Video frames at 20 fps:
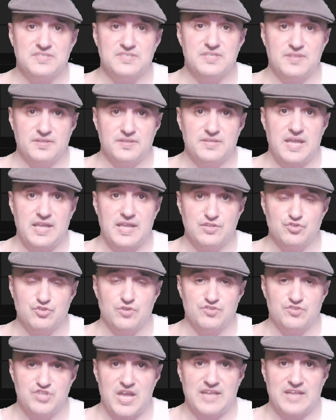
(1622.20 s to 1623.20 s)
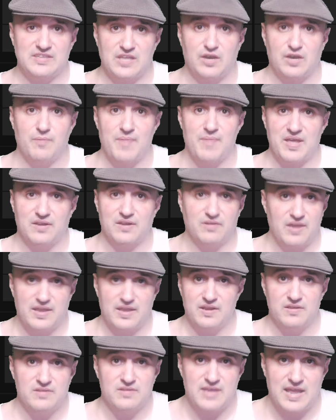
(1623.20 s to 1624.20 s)
and the danger of Jack Della
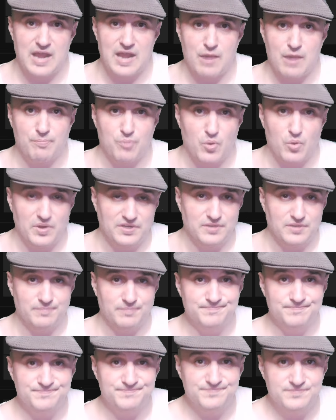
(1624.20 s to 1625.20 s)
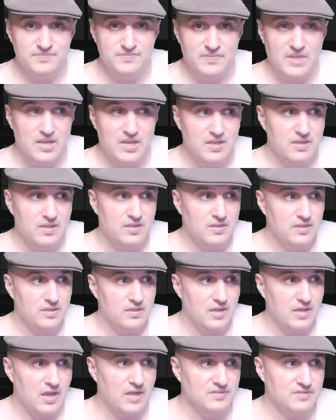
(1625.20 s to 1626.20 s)
Maddalena and outpoint him.
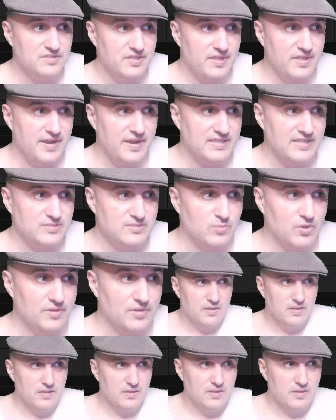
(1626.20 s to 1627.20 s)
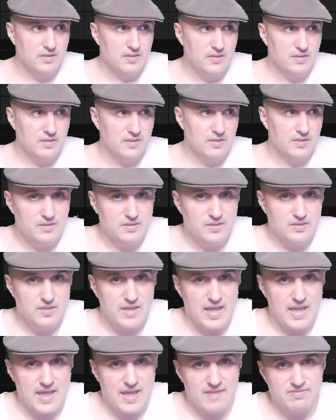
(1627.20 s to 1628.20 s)
On to the next one.
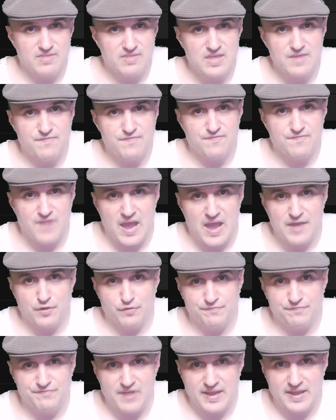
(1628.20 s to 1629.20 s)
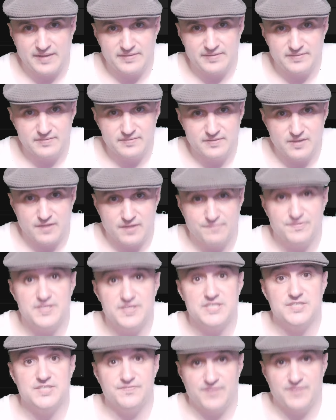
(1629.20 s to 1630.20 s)
And the final fight of
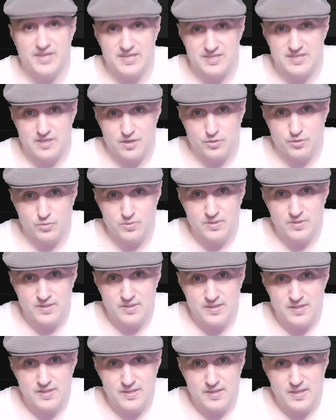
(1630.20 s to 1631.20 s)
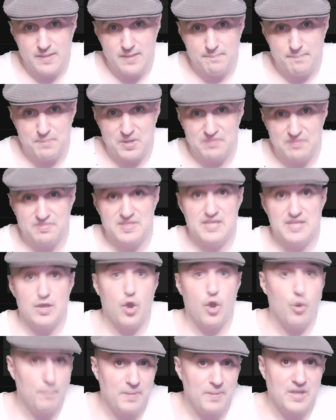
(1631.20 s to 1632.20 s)
this video but the
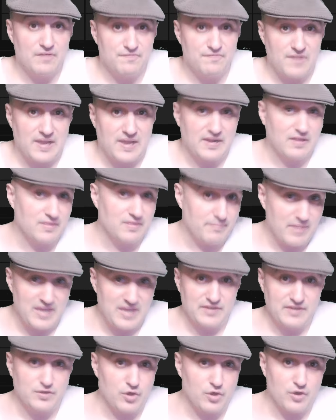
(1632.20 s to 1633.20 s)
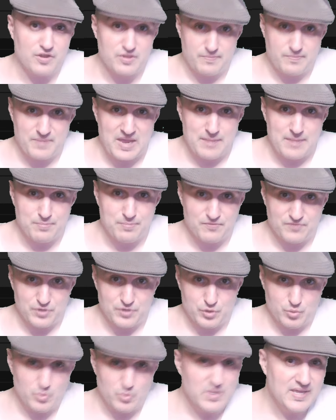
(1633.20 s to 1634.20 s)
opening fight on the main card of the pay per
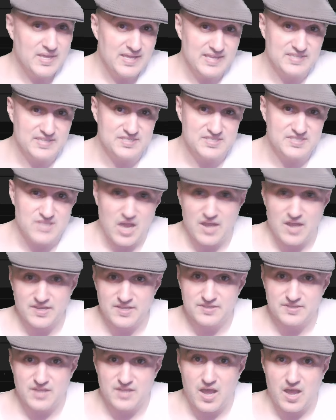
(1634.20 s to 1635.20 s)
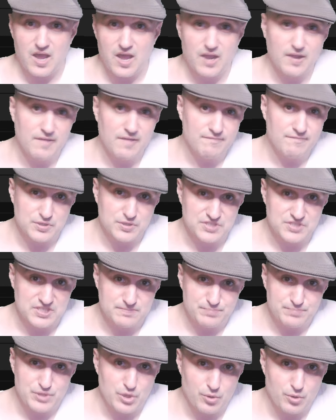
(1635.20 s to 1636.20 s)
view is Song Yadong versus
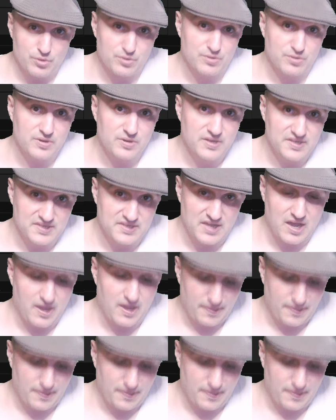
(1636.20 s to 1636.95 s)
Petr Yan.